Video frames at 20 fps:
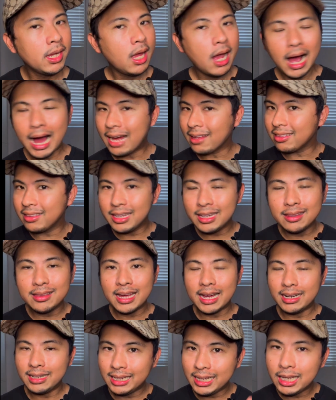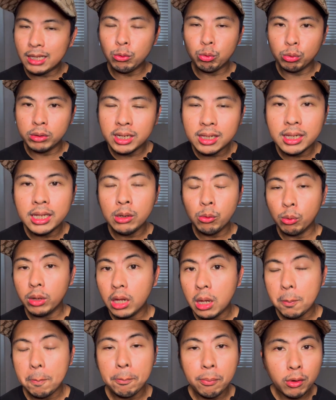I think that it really
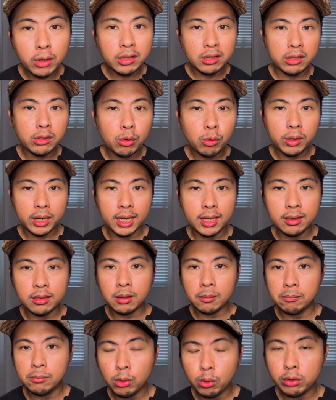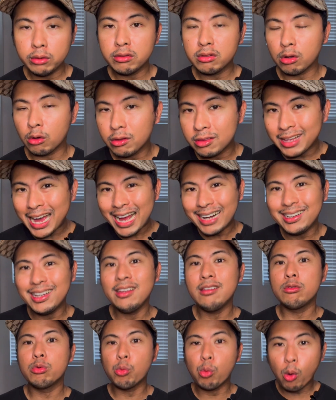will put you in the mood. So that
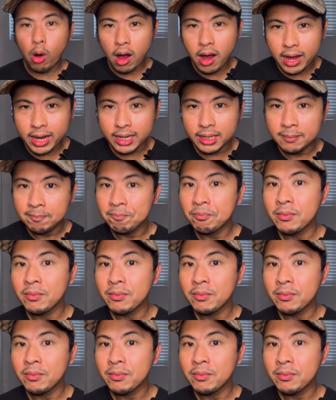is why